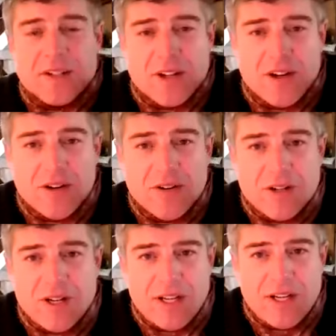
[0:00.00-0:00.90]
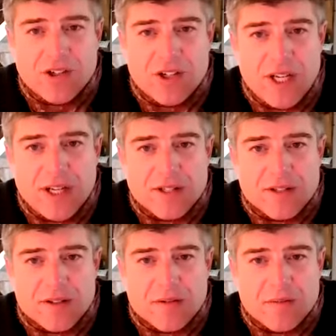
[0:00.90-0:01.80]
So here she
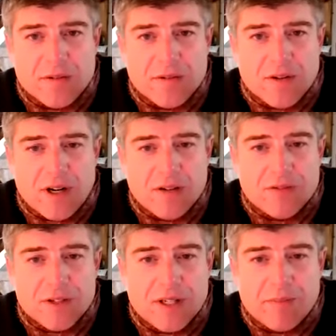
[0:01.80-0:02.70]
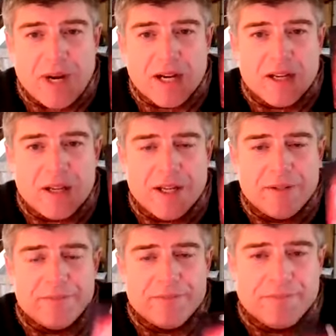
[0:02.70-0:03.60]
is, hopefully back
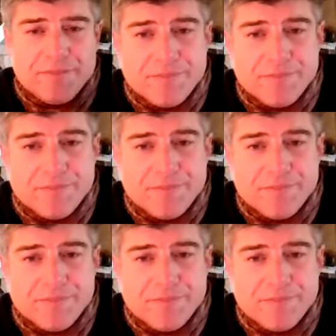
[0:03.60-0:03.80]
again.